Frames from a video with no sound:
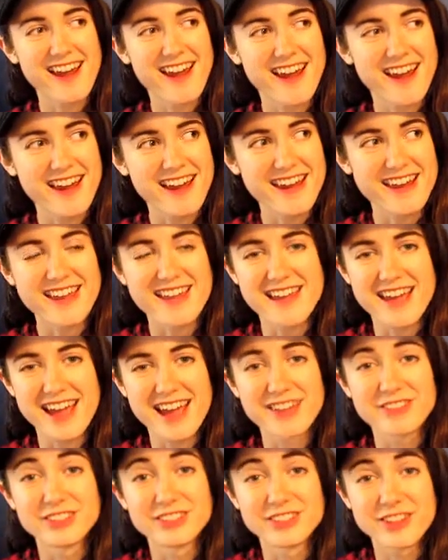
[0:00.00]
I
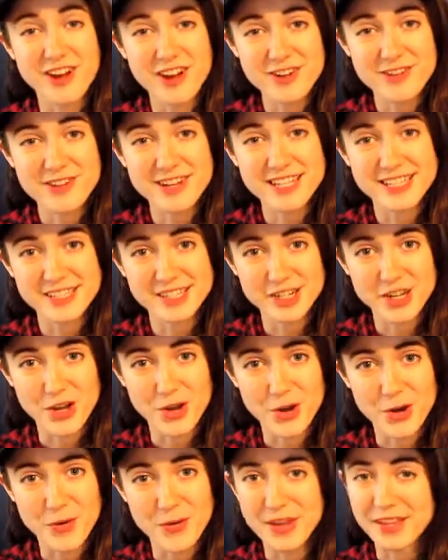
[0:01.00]
have a long ways to
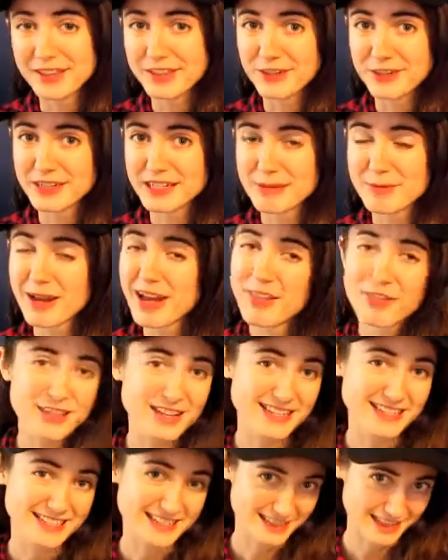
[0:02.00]
go in learning about
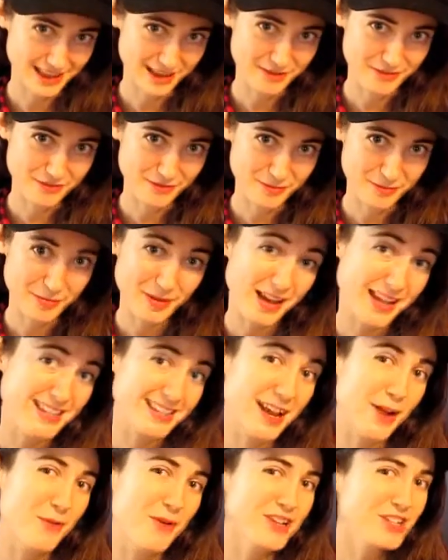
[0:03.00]
things in life,
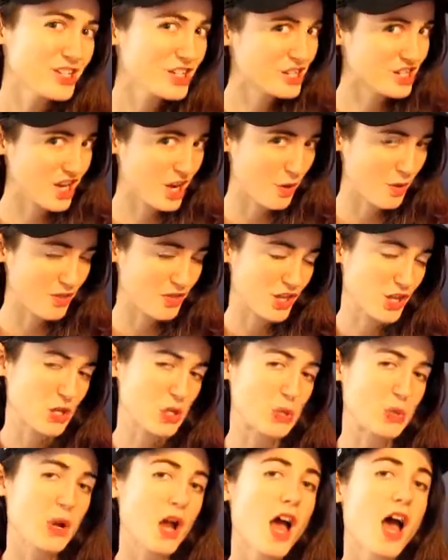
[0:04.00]
but I want to share with
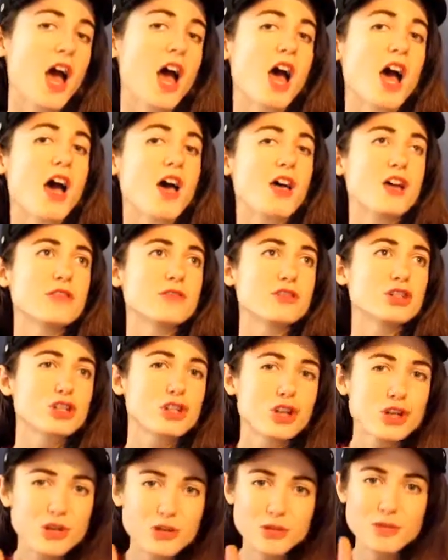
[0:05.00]
you
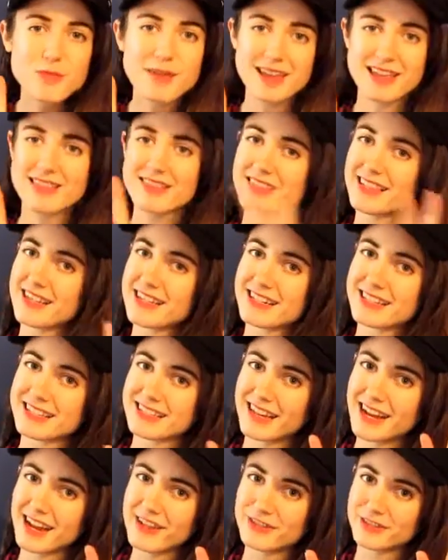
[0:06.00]
two main things
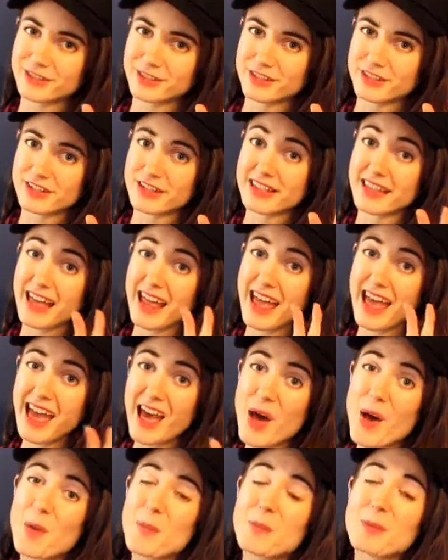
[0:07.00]
that I've learned that
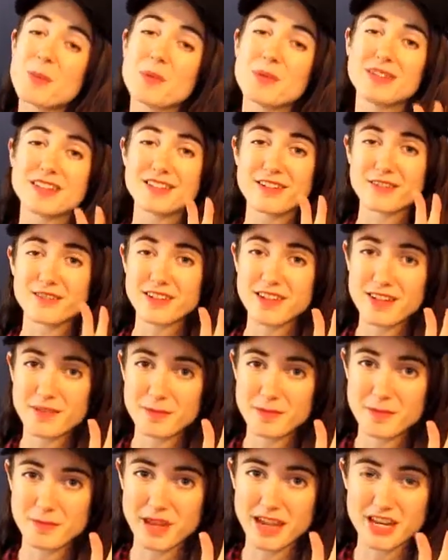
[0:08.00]
help with
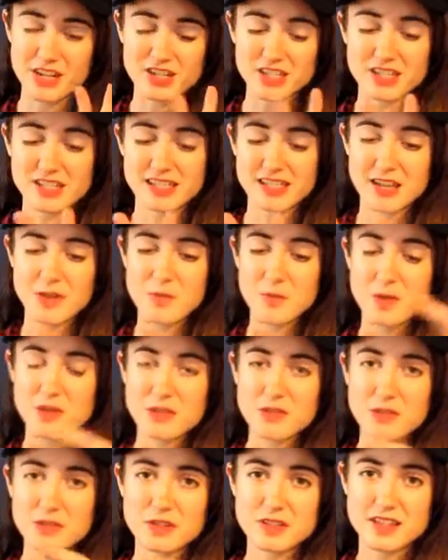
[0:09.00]
developing patience, and one
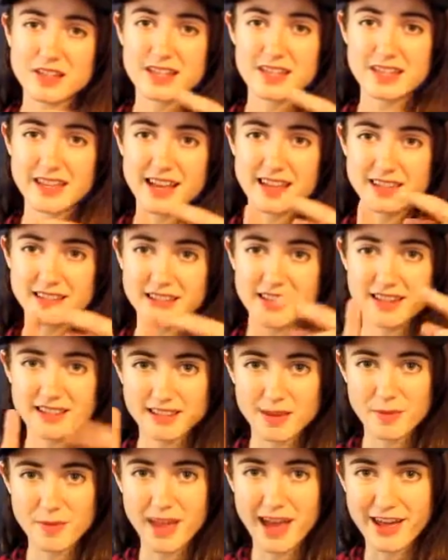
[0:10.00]
of those things has like
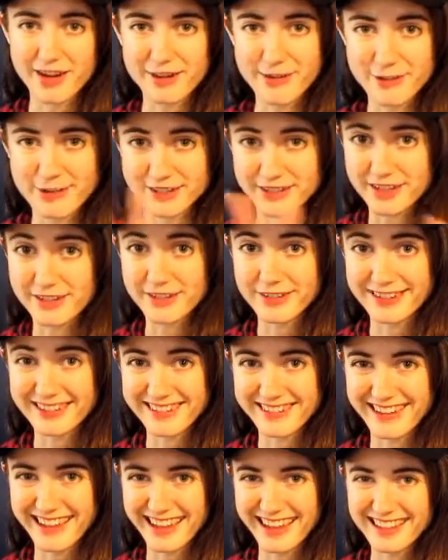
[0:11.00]
subcategories under it,
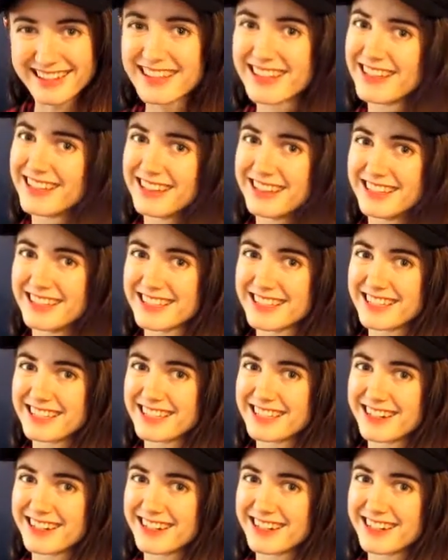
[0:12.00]
okay? Let's get